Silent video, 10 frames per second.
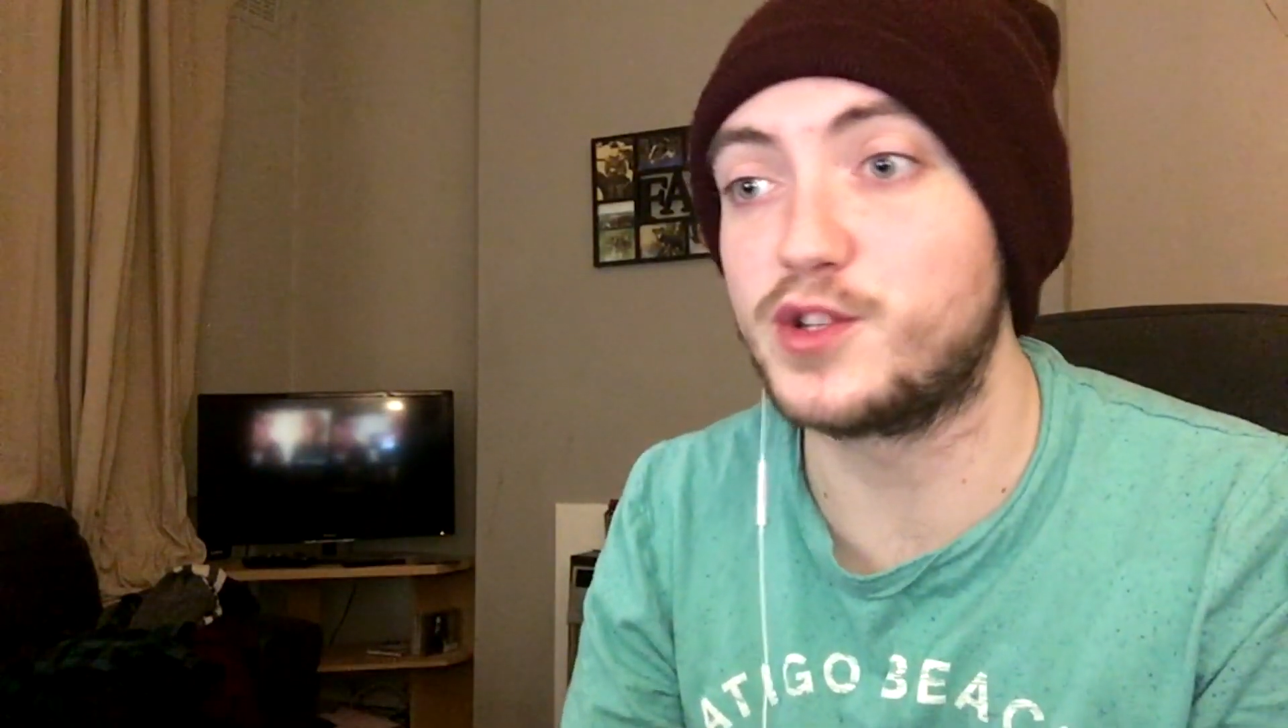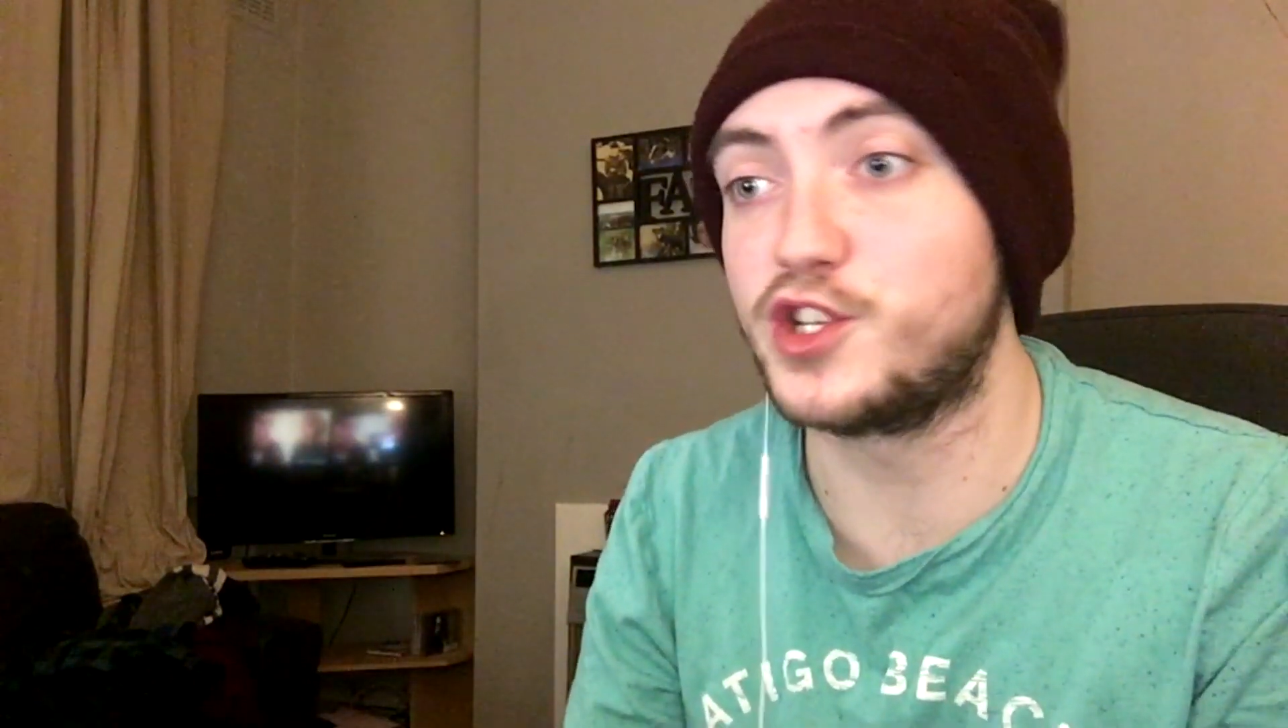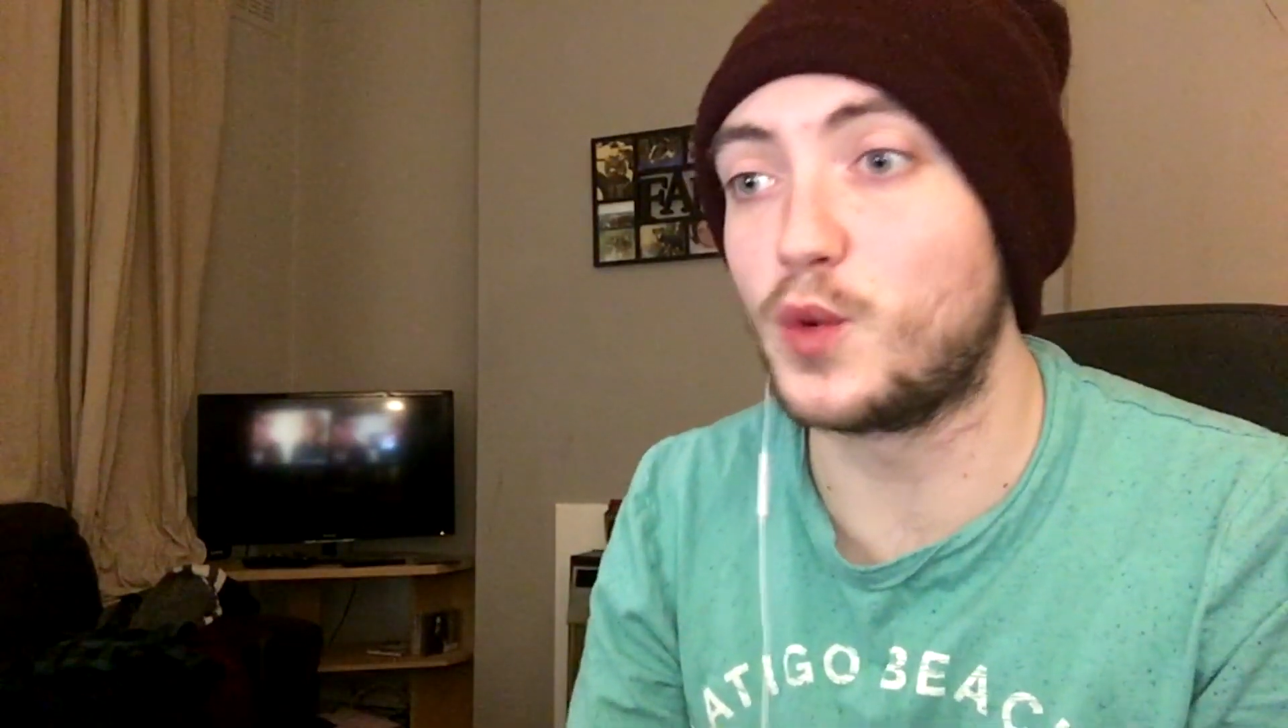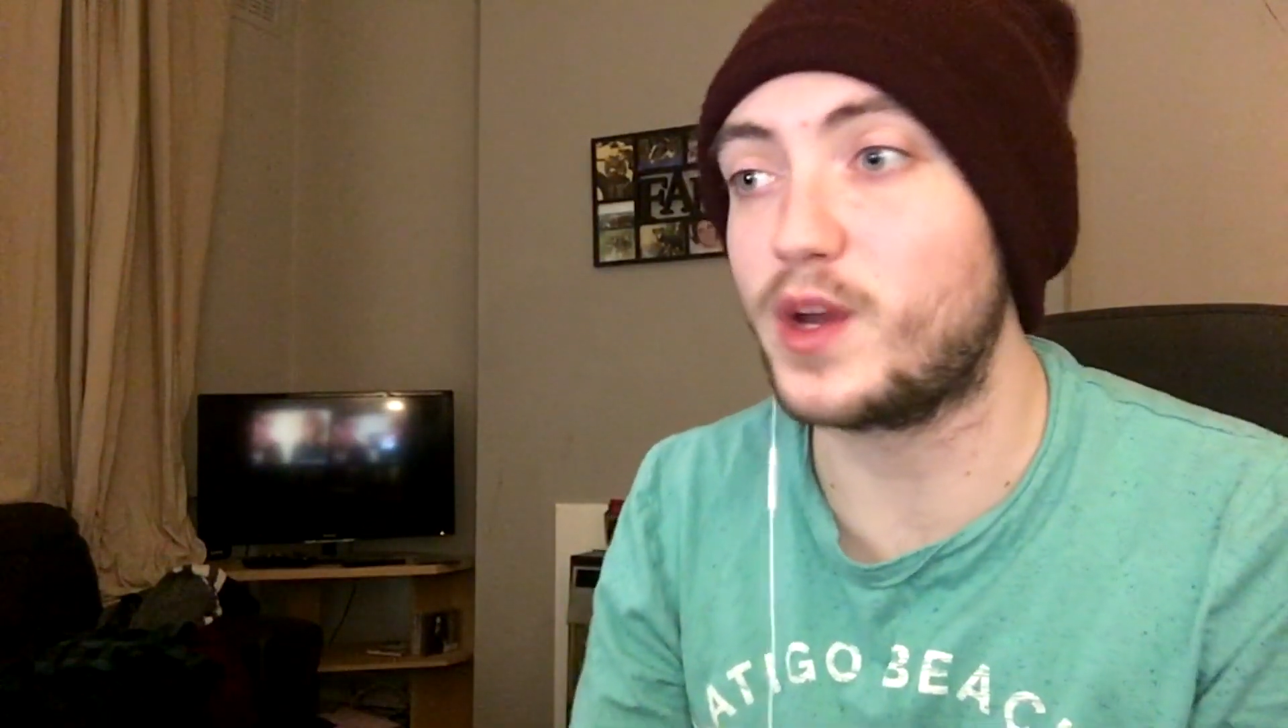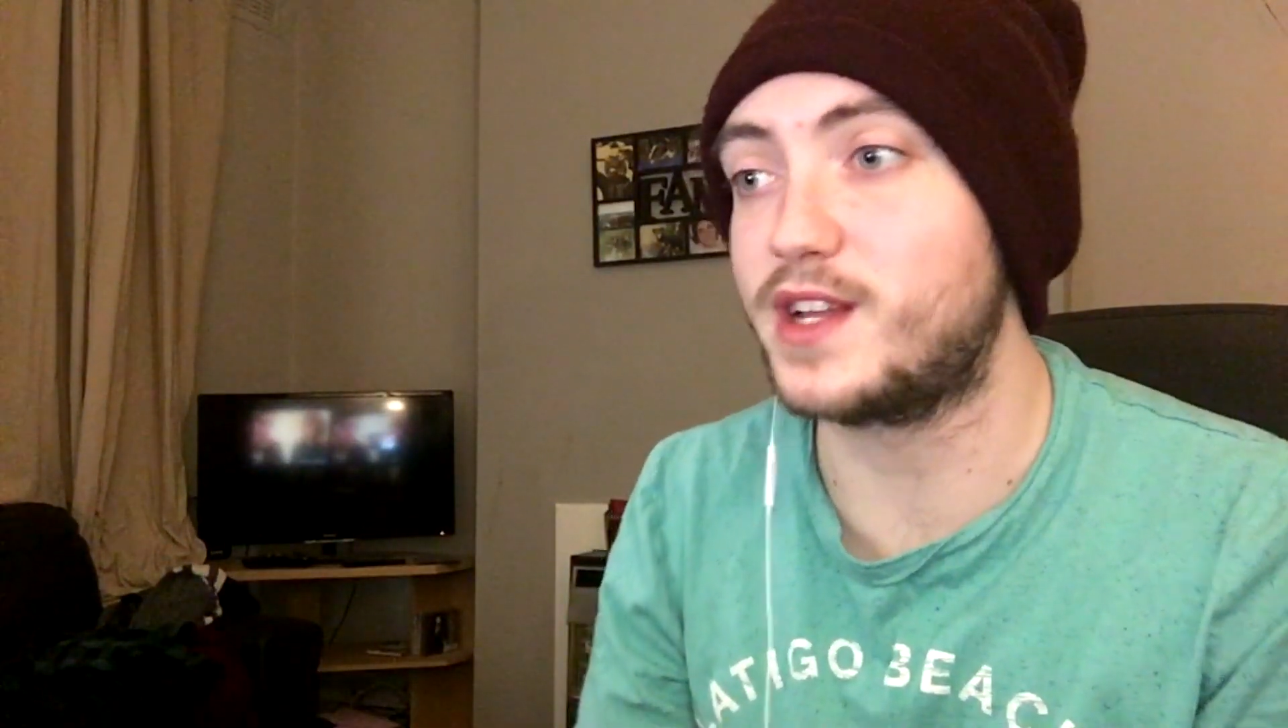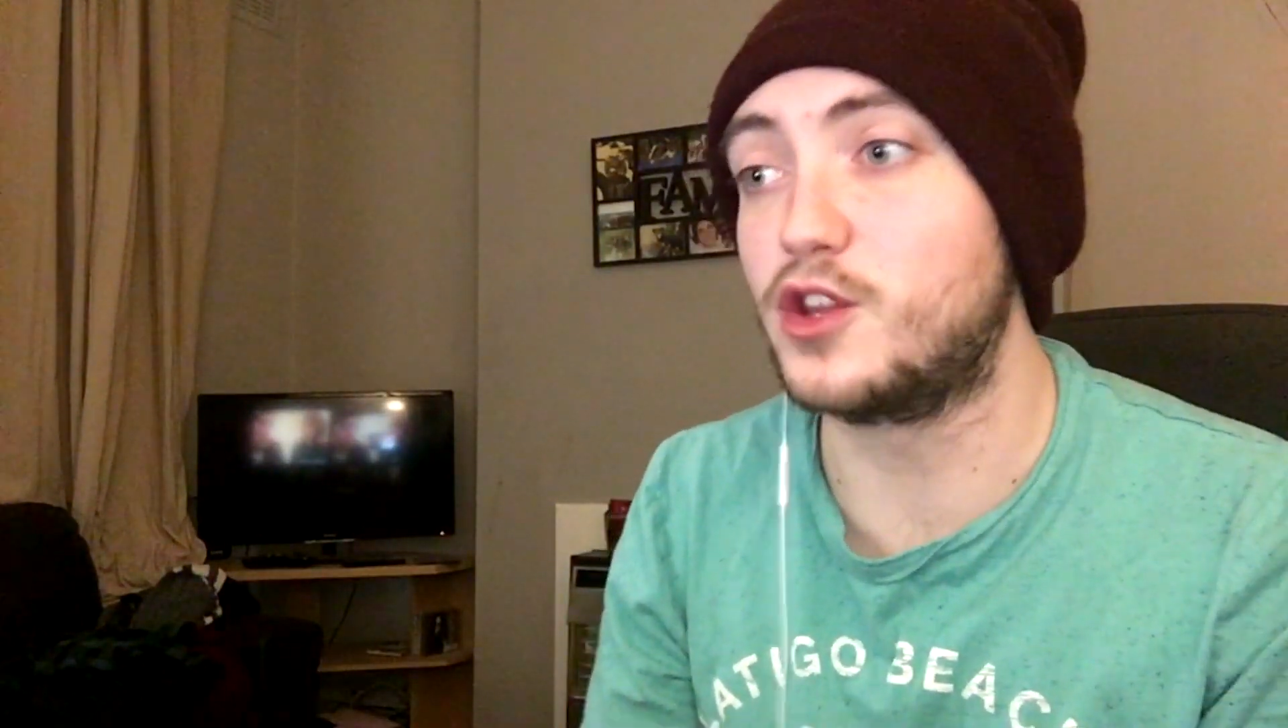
I don't know what he